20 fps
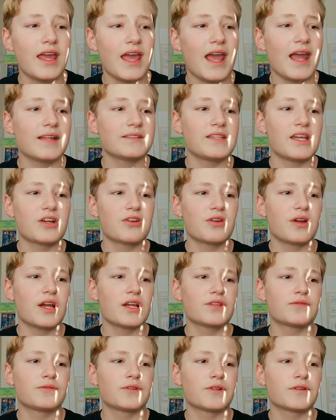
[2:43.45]

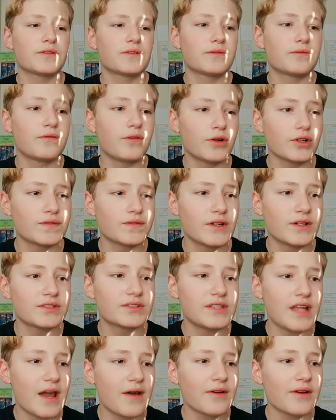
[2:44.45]
Anti-crash force
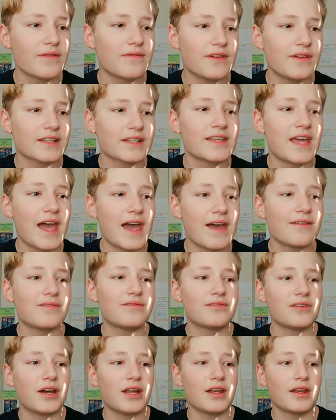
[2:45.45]
fields now in effect. Have
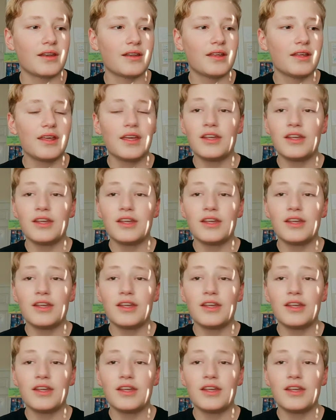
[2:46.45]
fun.